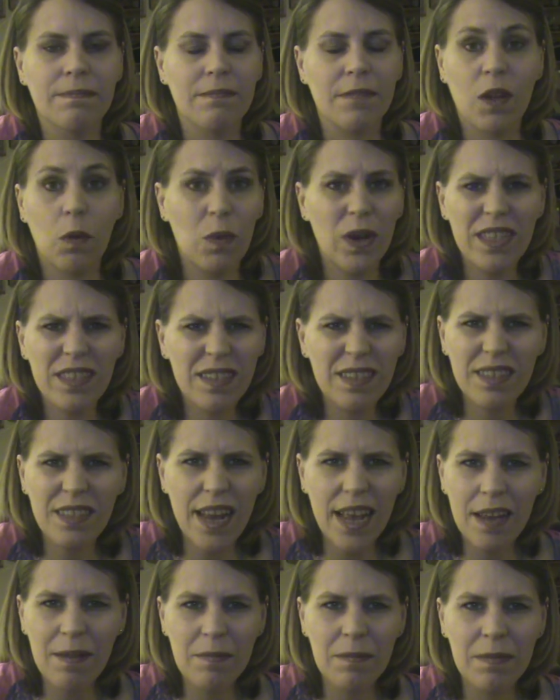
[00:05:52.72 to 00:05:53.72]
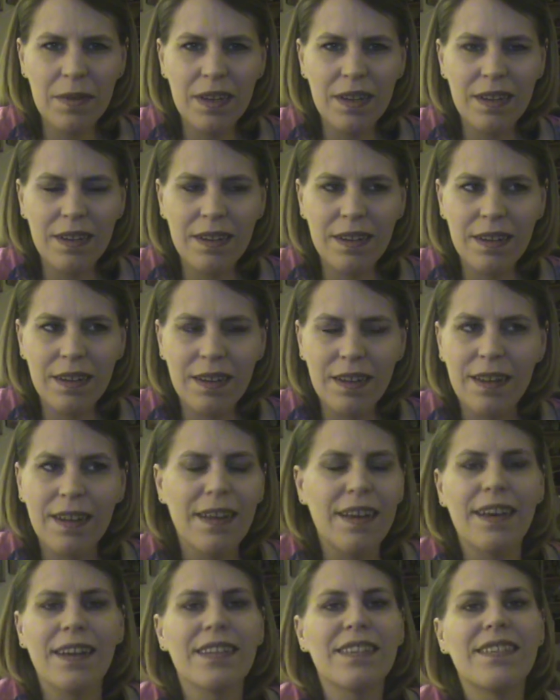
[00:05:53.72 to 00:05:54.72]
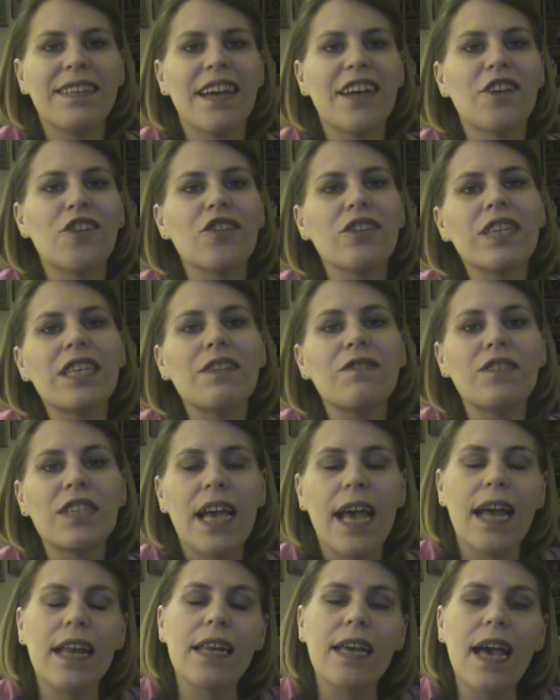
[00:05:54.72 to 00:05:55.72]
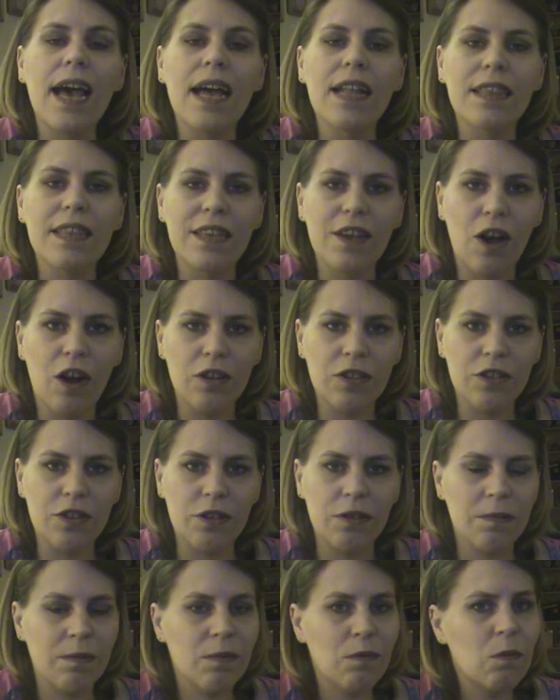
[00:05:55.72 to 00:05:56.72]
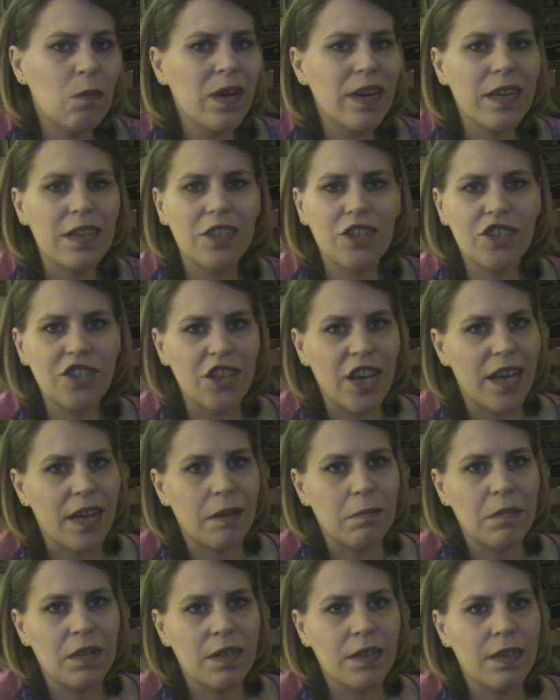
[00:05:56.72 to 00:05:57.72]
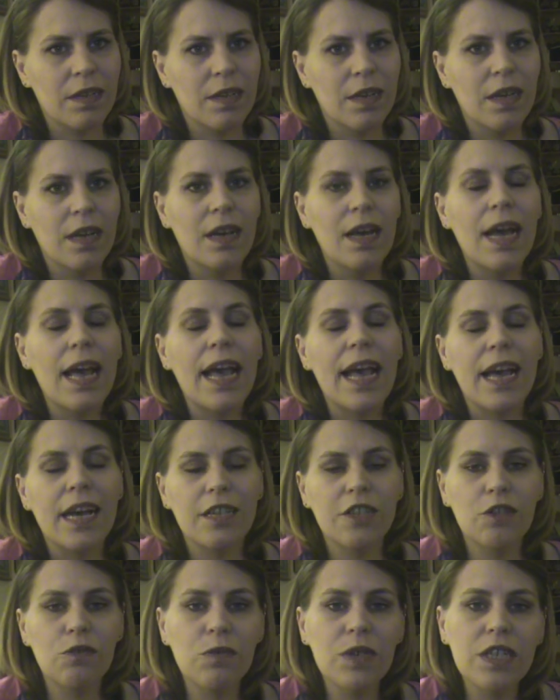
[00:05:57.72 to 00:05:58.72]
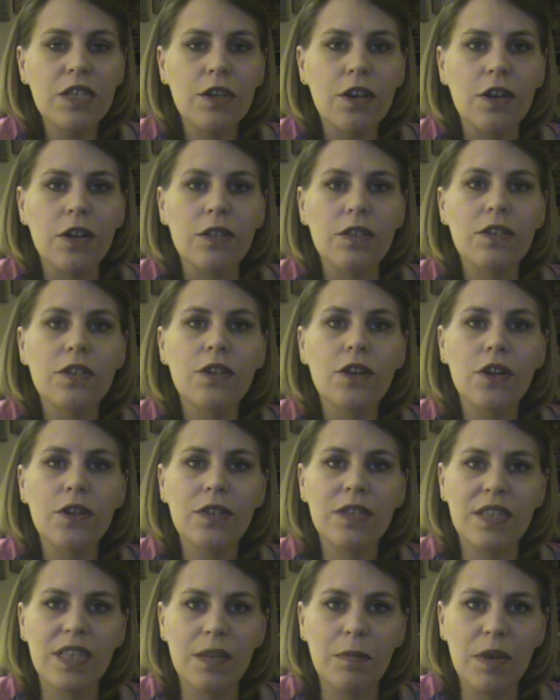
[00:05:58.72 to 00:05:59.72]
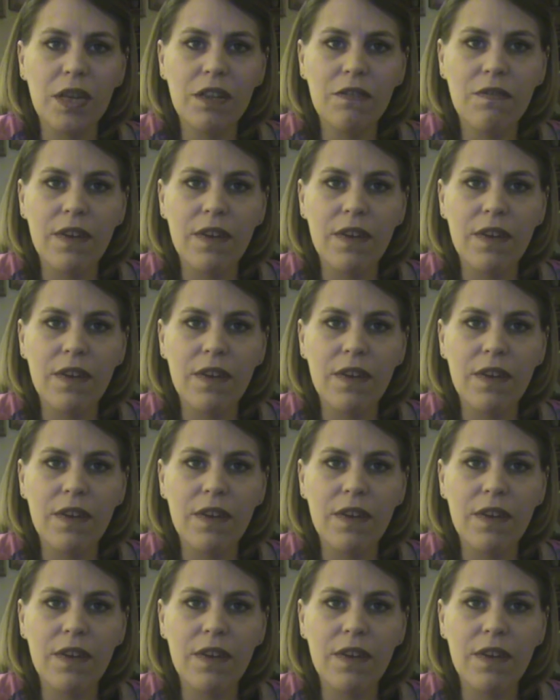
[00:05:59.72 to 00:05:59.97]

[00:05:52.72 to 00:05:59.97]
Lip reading: what's his name? And Xander leaves Anya at the altar. What a shame. Anya returns to her demony